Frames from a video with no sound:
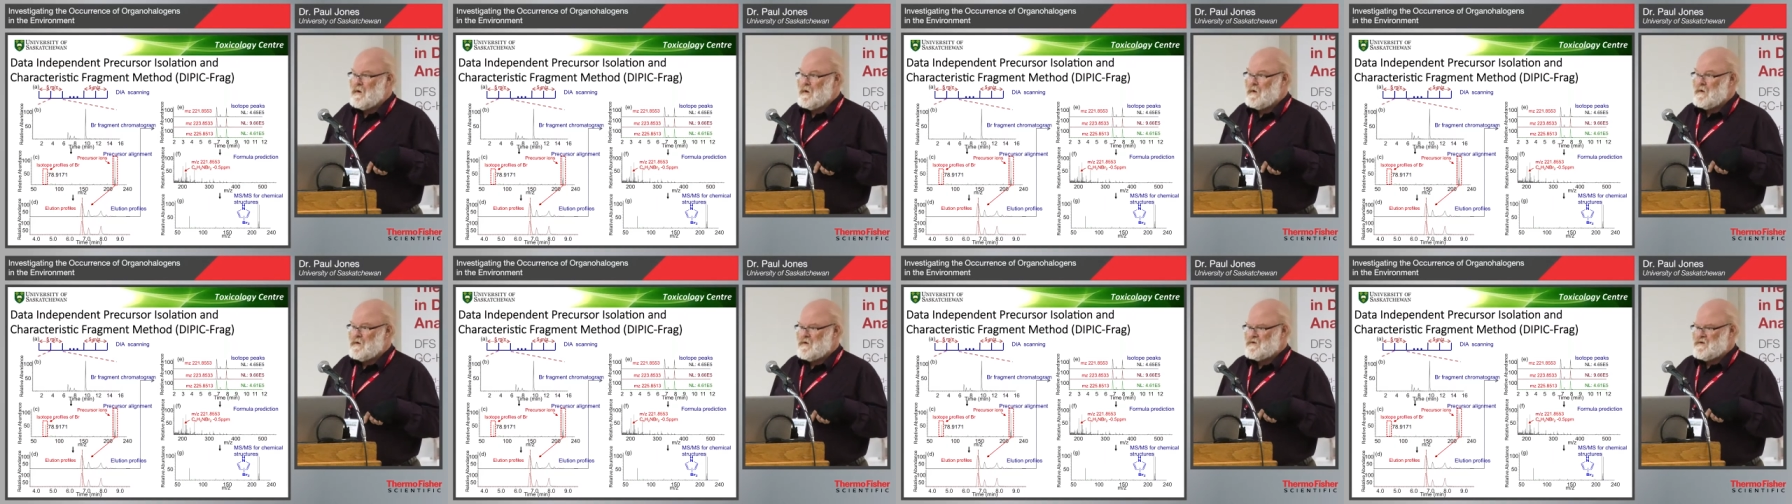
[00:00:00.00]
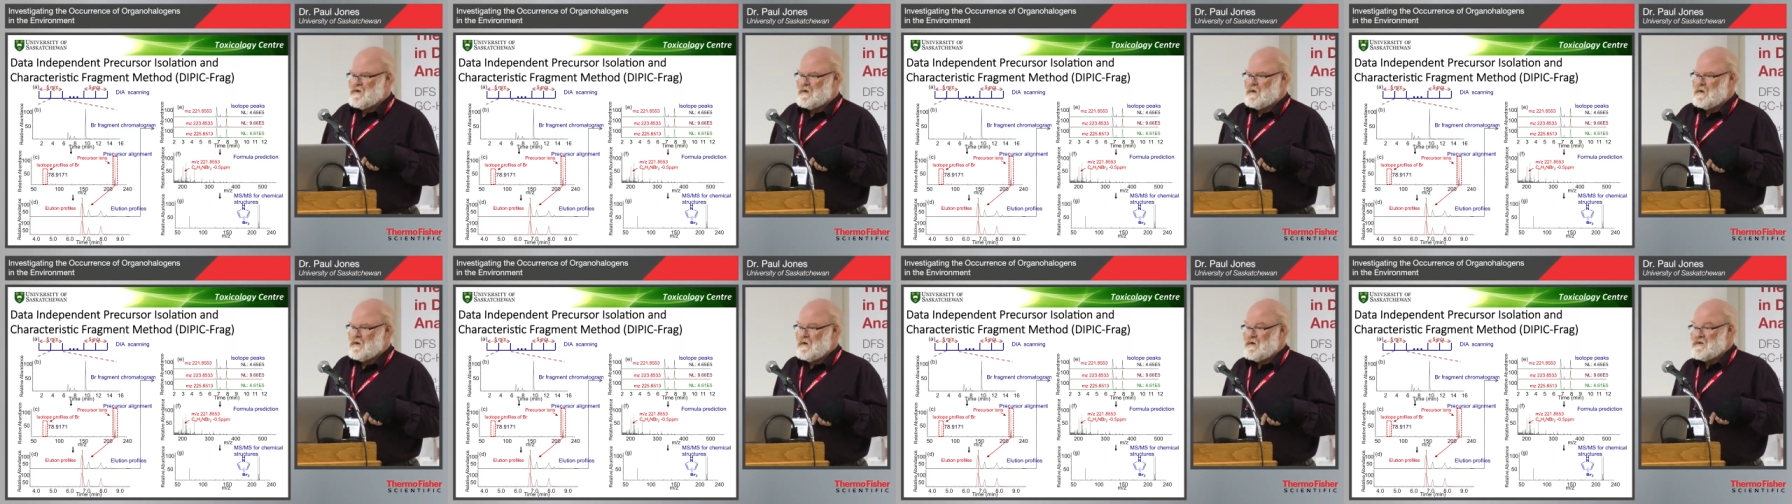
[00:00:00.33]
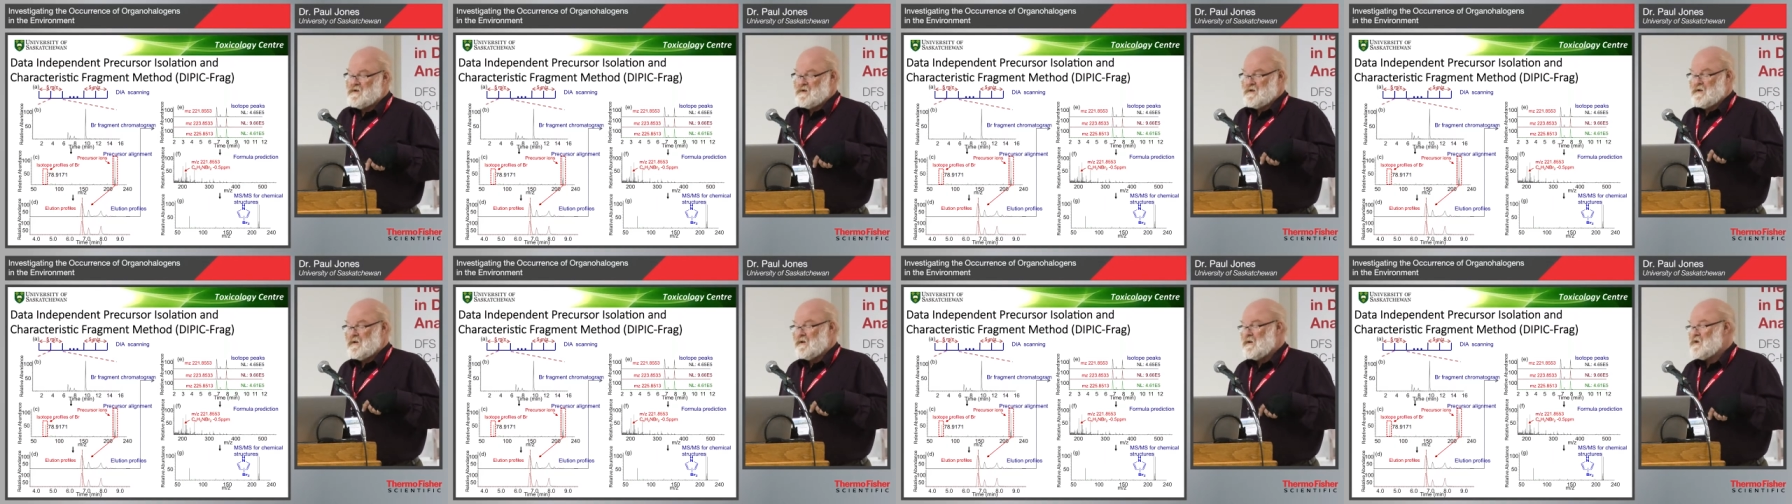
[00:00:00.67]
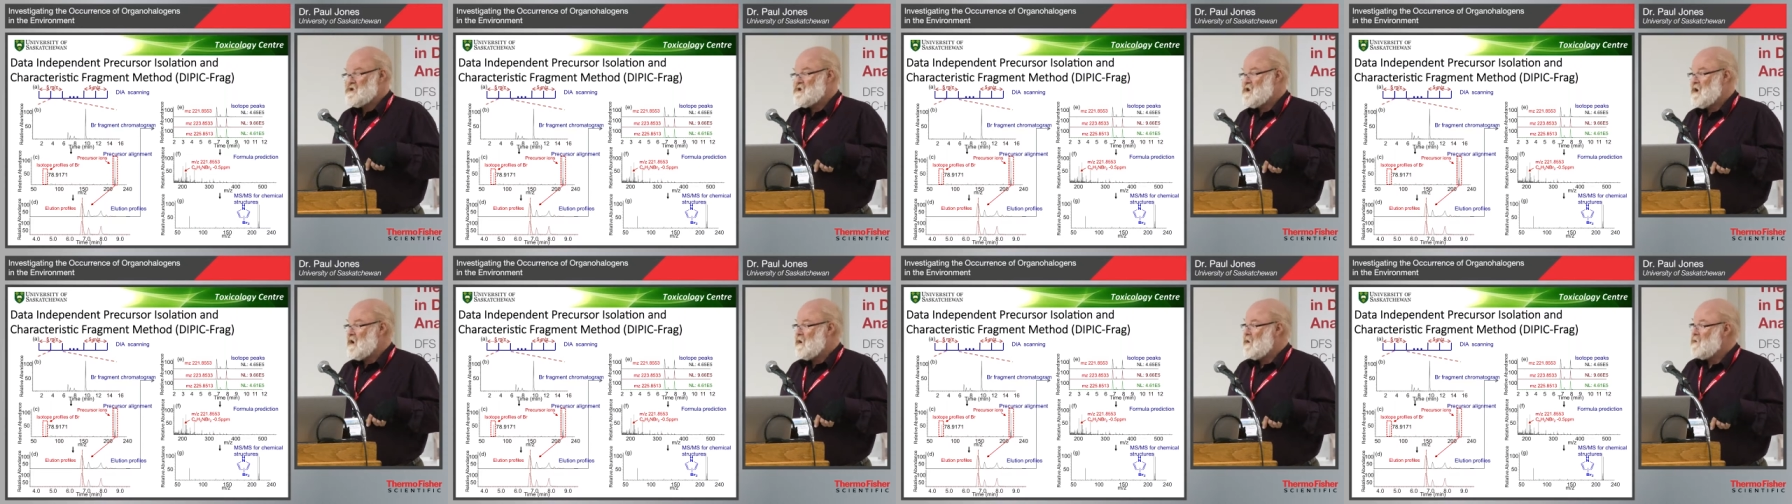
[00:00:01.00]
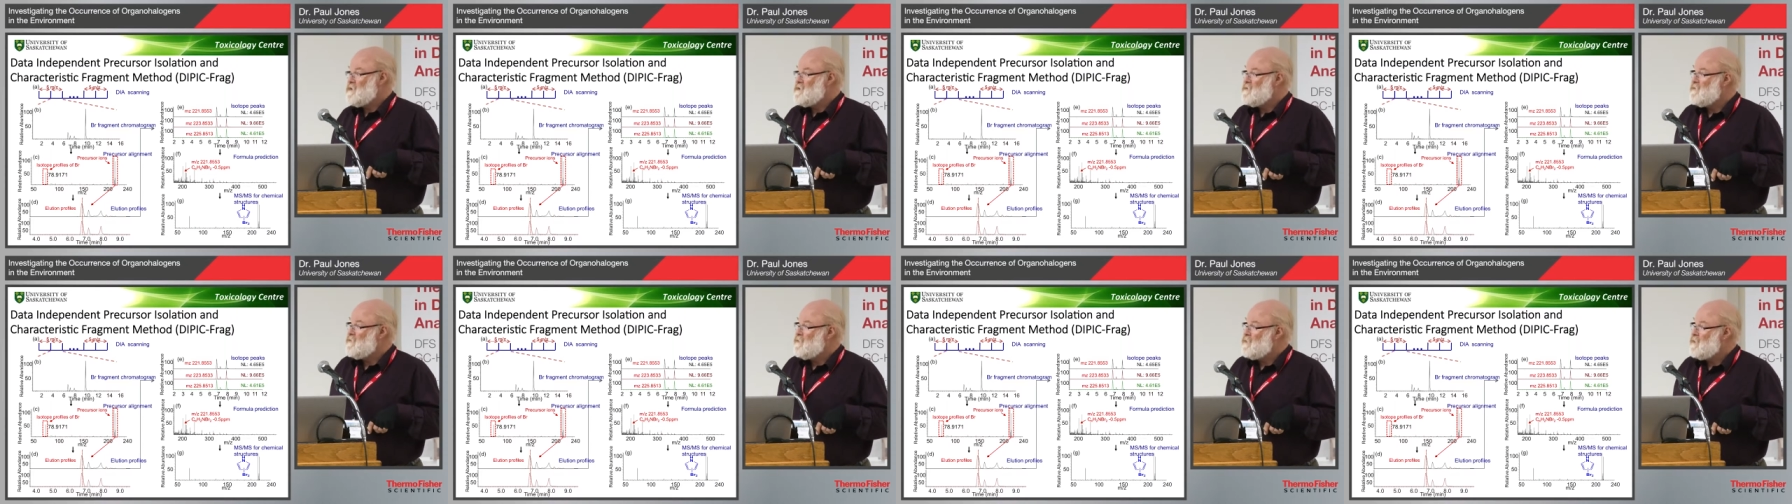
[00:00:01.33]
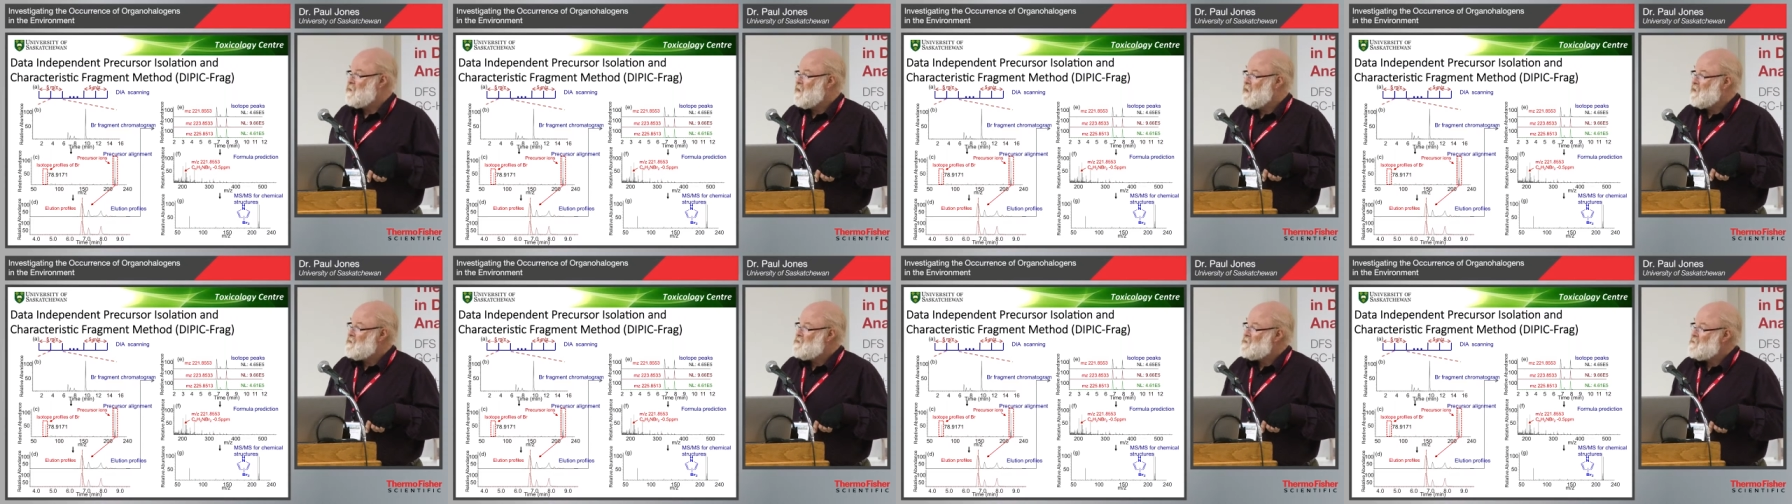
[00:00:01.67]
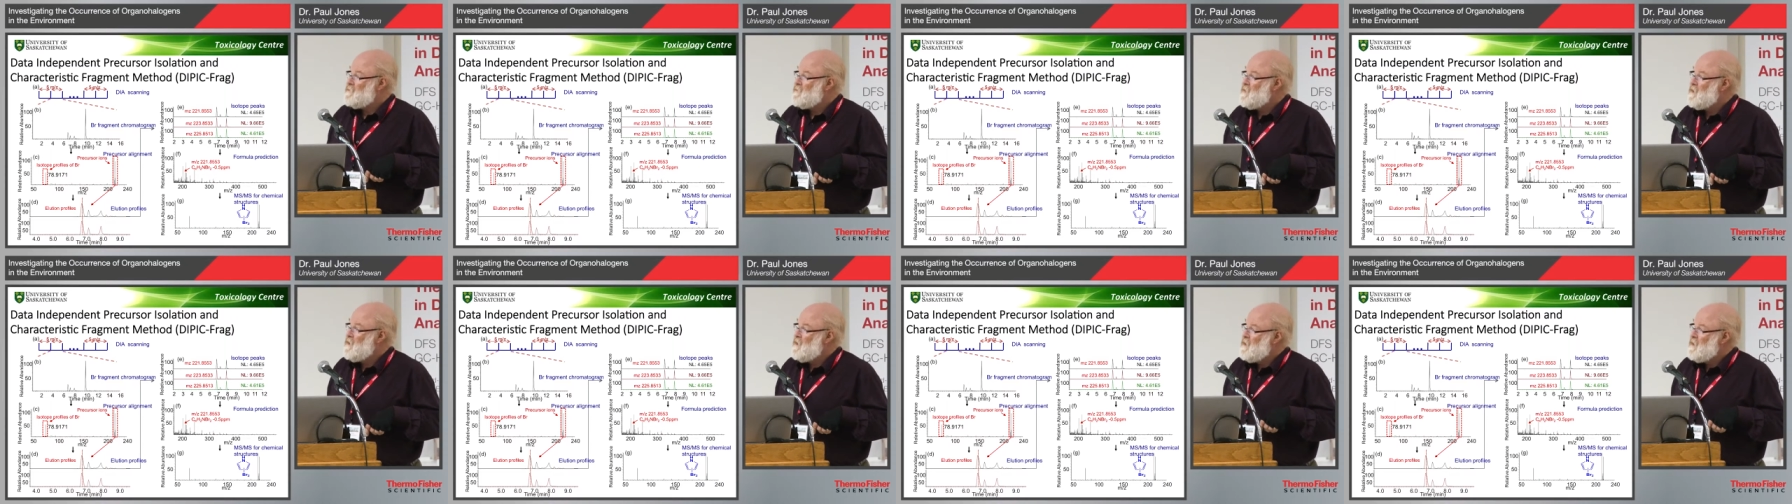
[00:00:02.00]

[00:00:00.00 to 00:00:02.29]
is, a, is still a challenge for us.